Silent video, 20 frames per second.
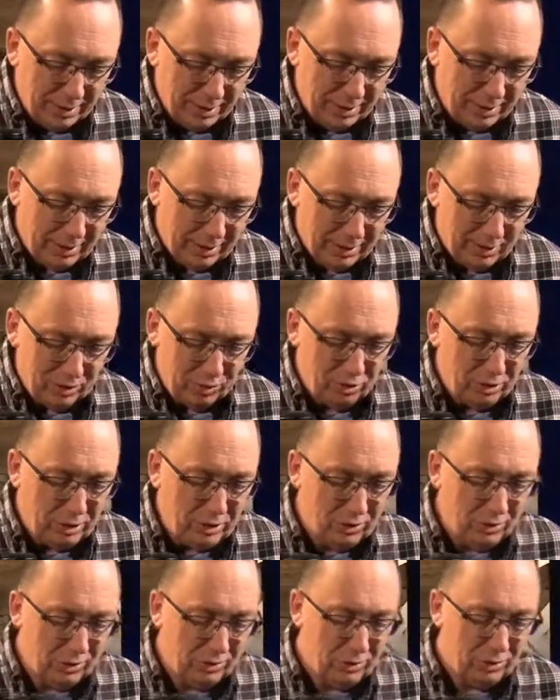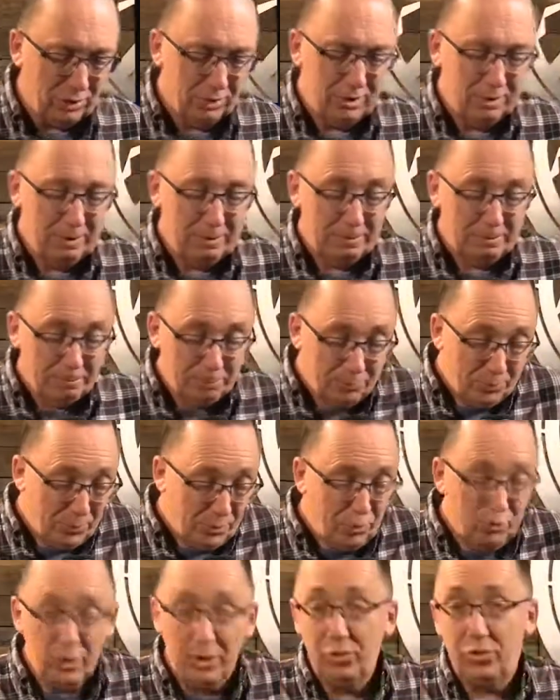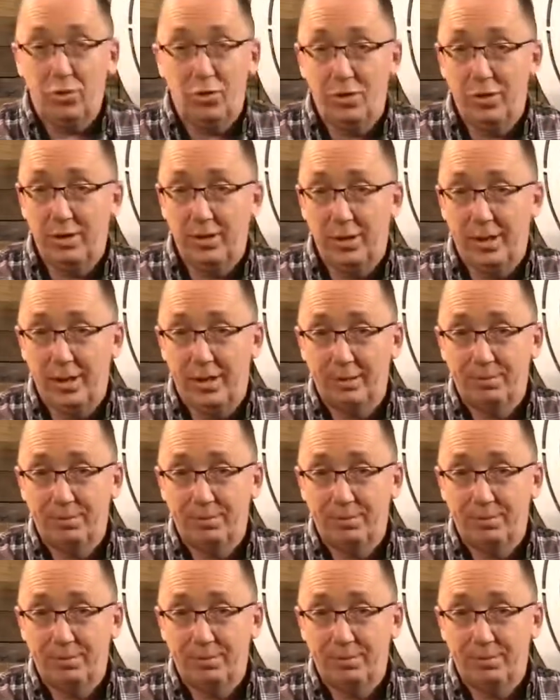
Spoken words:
as Jesus. Jesus did that.